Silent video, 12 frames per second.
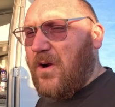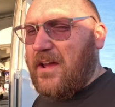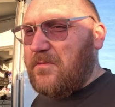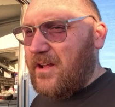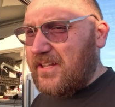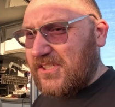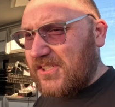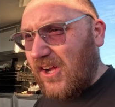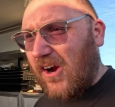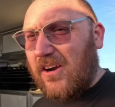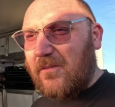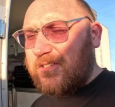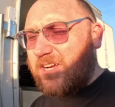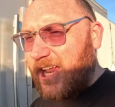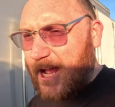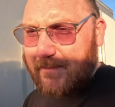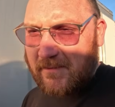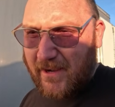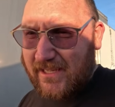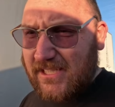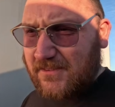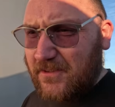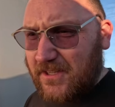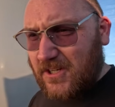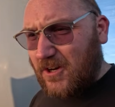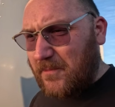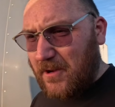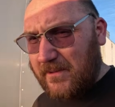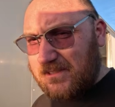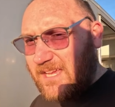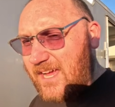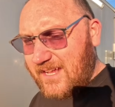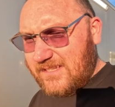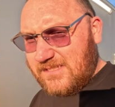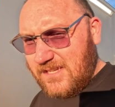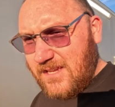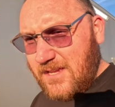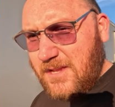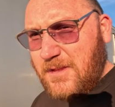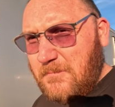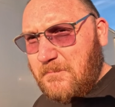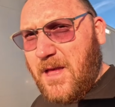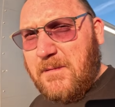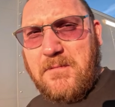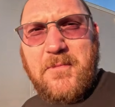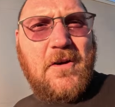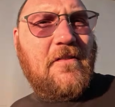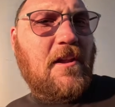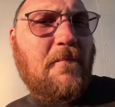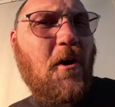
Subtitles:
where I'd want to start with trying to optimize this for the turbo, besides maybe moving the